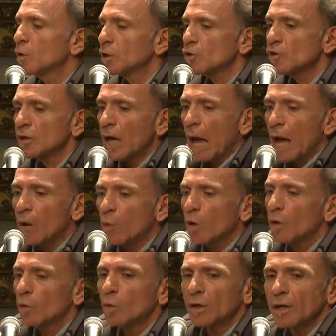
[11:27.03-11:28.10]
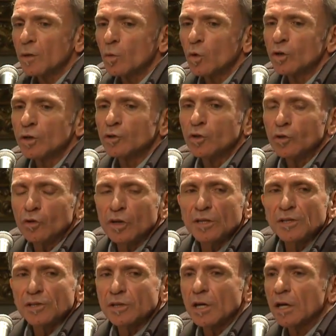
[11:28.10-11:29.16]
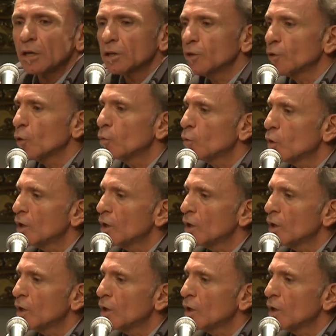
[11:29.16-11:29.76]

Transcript: because what I want to do is, you know,